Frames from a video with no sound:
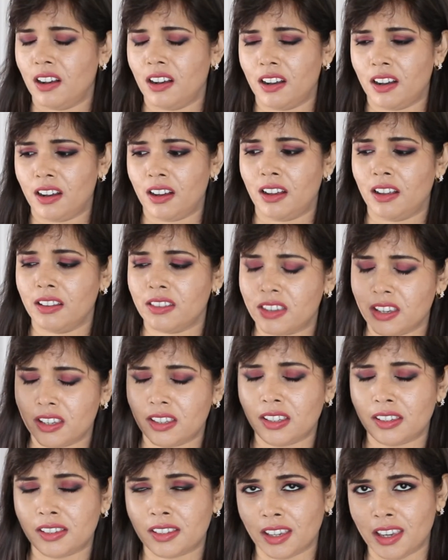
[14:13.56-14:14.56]
Uh,
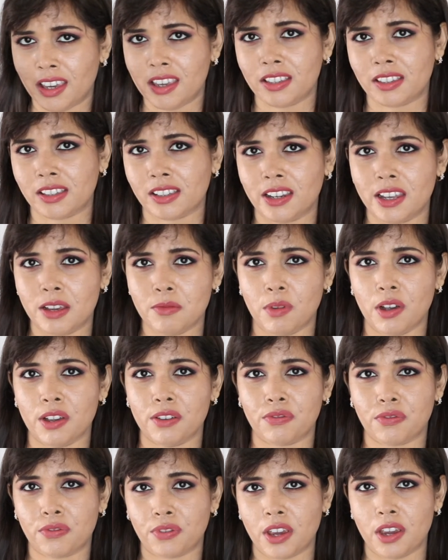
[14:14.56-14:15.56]
this is easily my
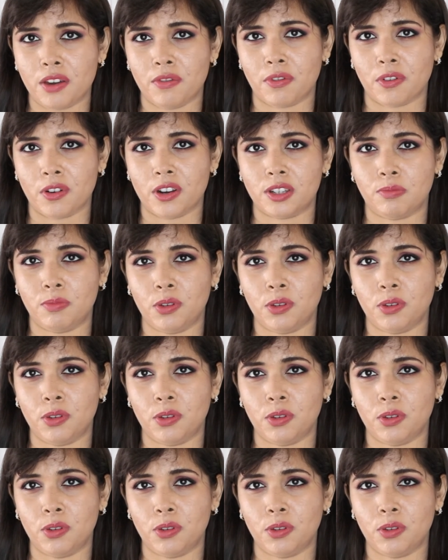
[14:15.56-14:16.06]
favorite